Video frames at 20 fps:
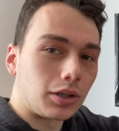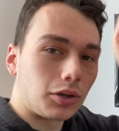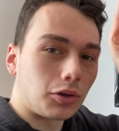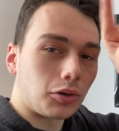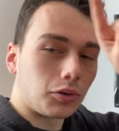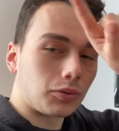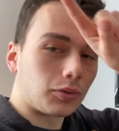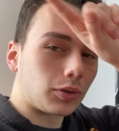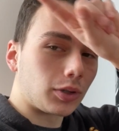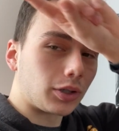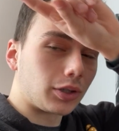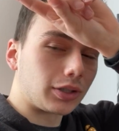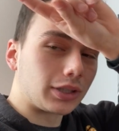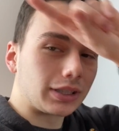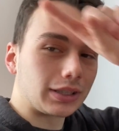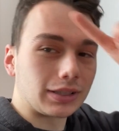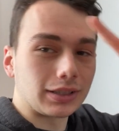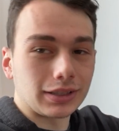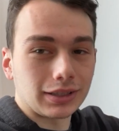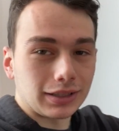over
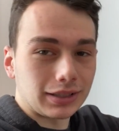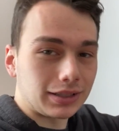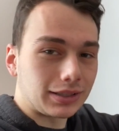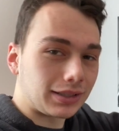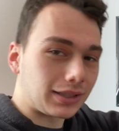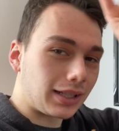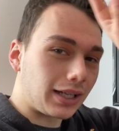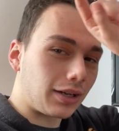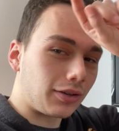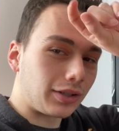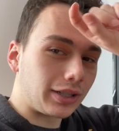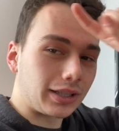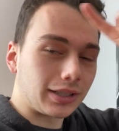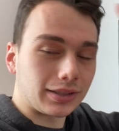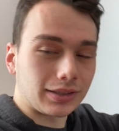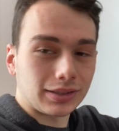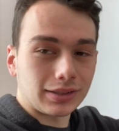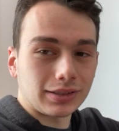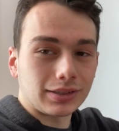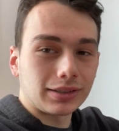in these
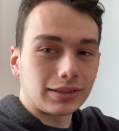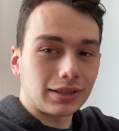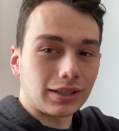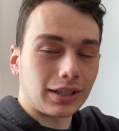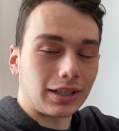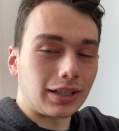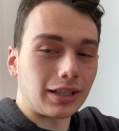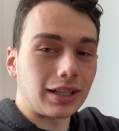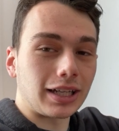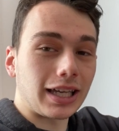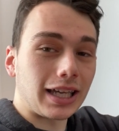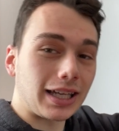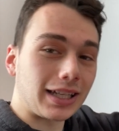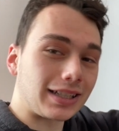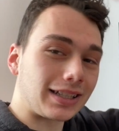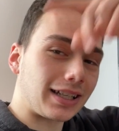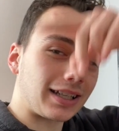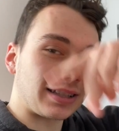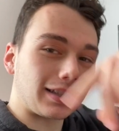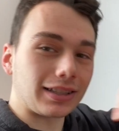areas
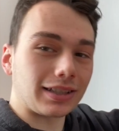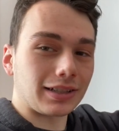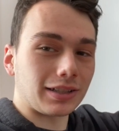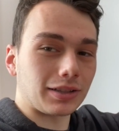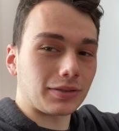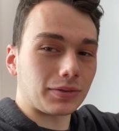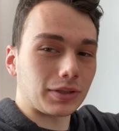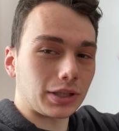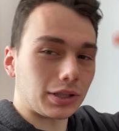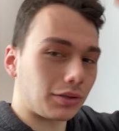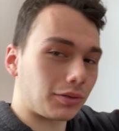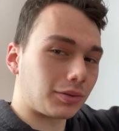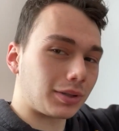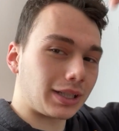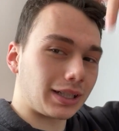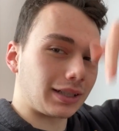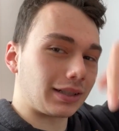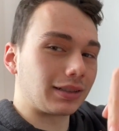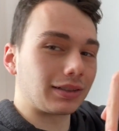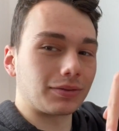and at the end of the video
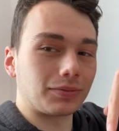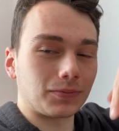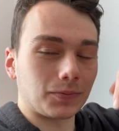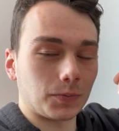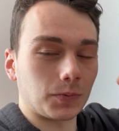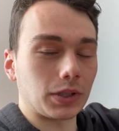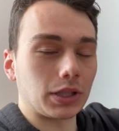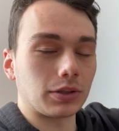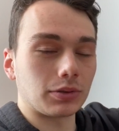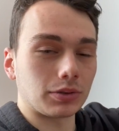and in the video